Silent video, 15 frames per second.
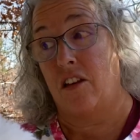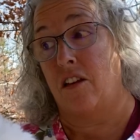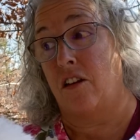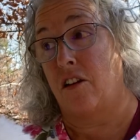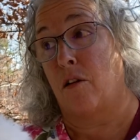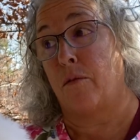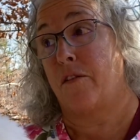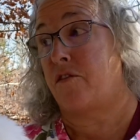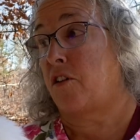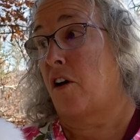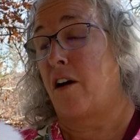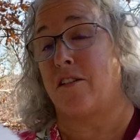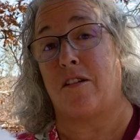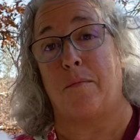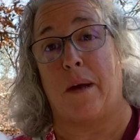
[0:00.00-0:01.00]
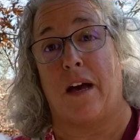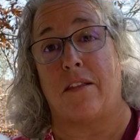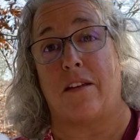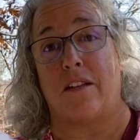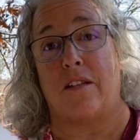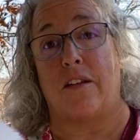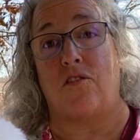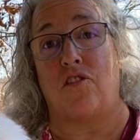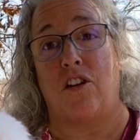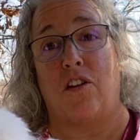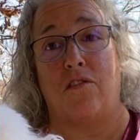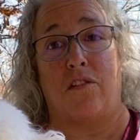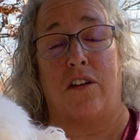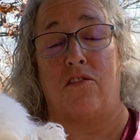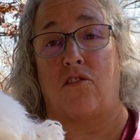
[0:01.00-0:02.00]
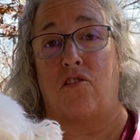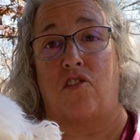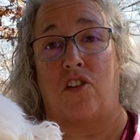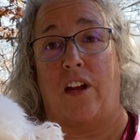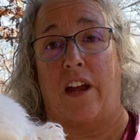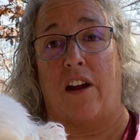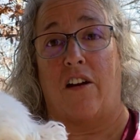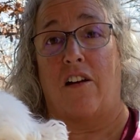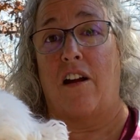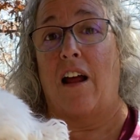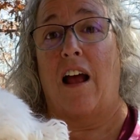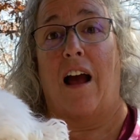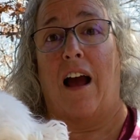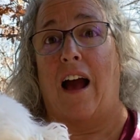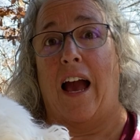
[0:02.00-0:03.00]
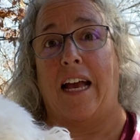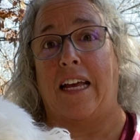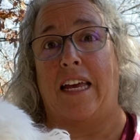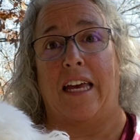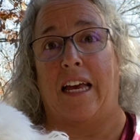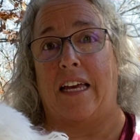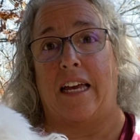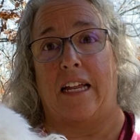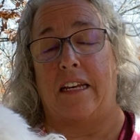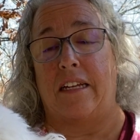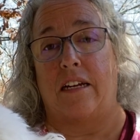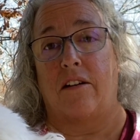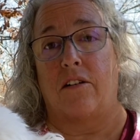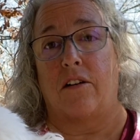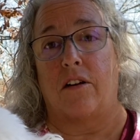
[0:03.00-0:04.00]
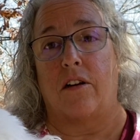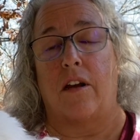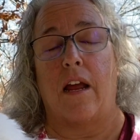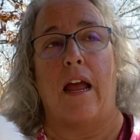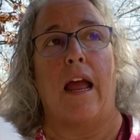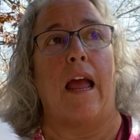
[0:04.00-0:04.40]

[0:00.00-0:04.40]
We've talked about this. If she goes under a chair, I can't get near her.